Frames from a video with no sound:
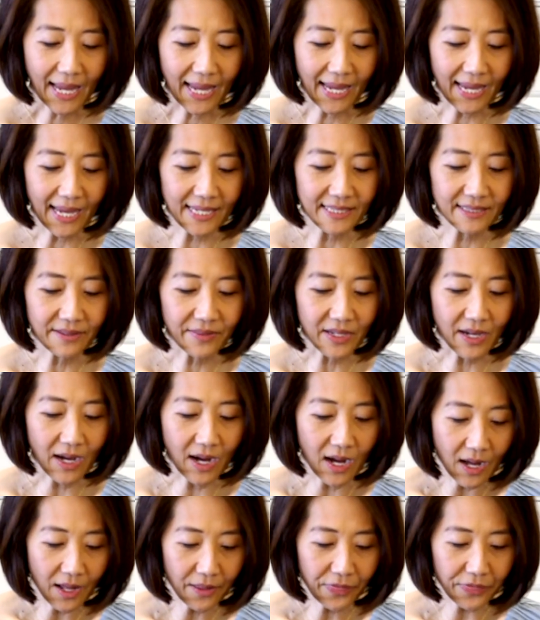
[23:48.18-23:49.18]
And the
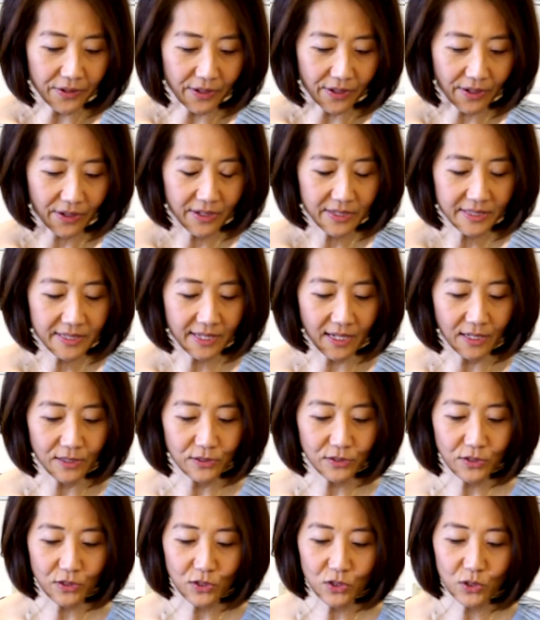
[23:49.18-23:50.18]
author
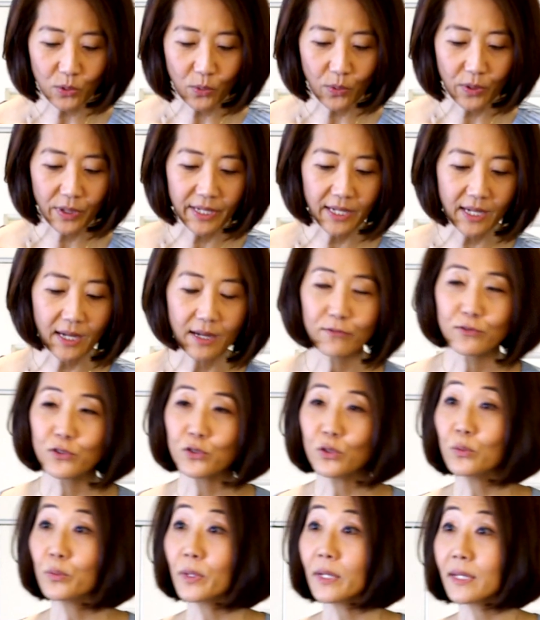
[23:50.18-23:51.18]
tells the story of
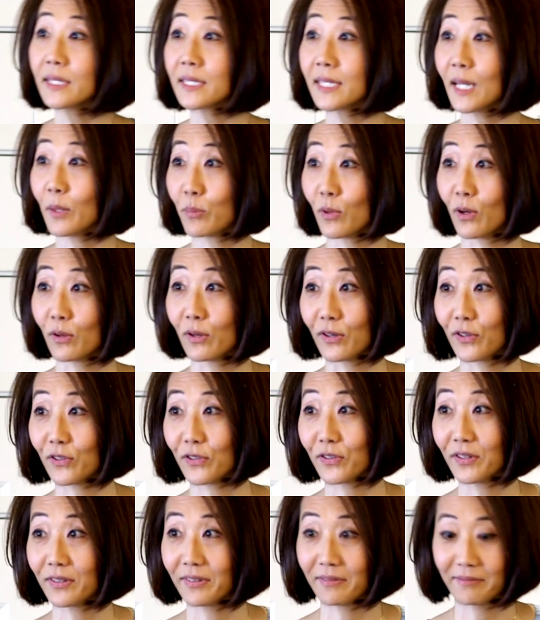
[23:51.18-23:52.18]
2 real estate
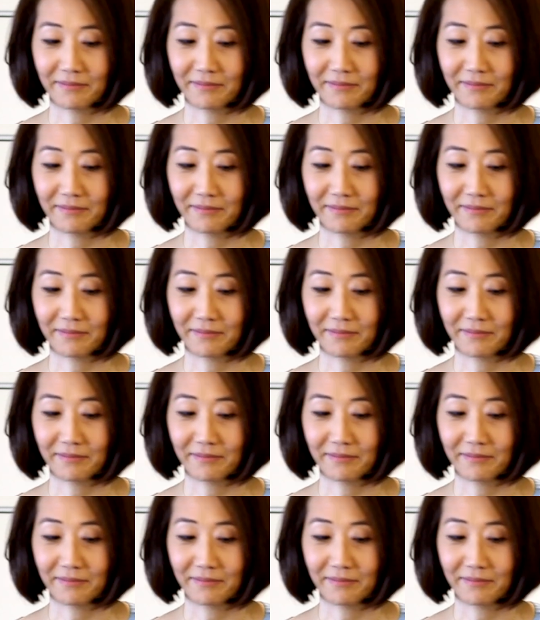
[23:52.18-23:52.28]
brokers